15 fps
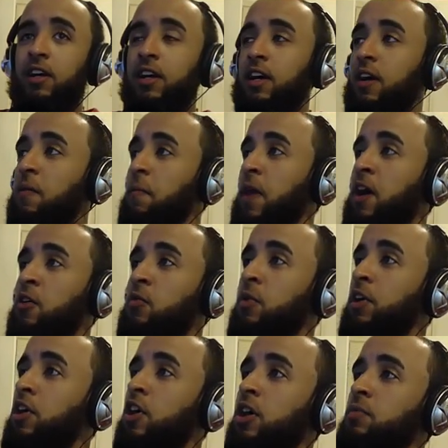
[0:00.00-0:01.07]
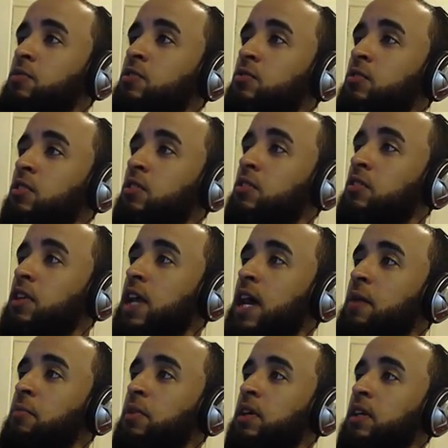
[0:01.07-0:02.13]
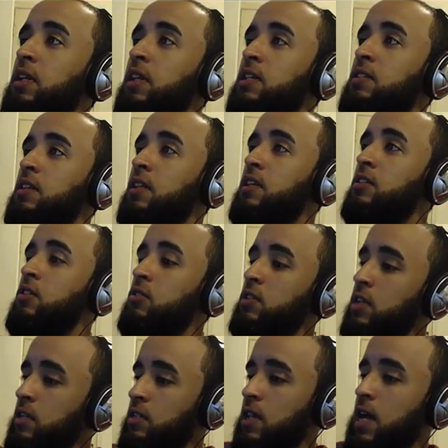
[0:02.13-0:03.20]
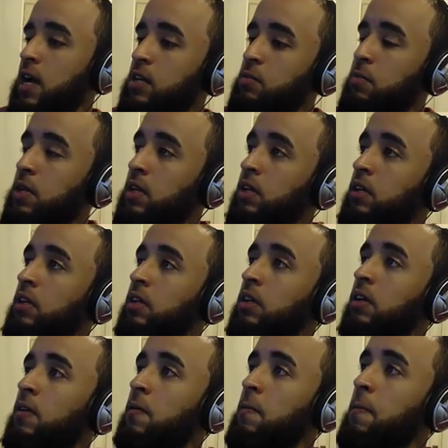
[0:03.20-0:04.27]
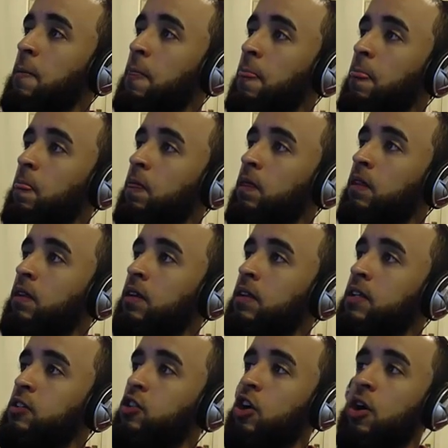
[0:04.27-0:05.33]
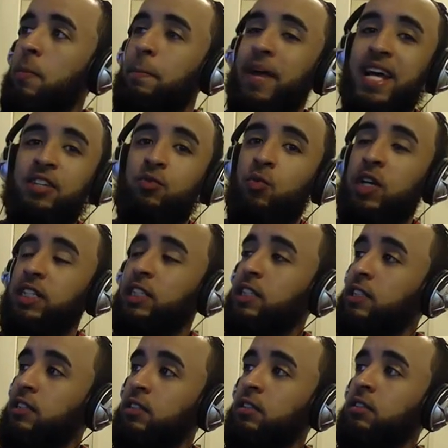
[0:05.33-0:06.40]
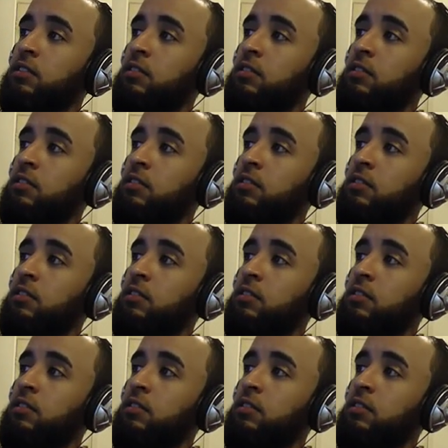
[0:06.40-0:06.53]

I don't want to harp too long on that, but let's go to this last beat. It's called Best Wishes.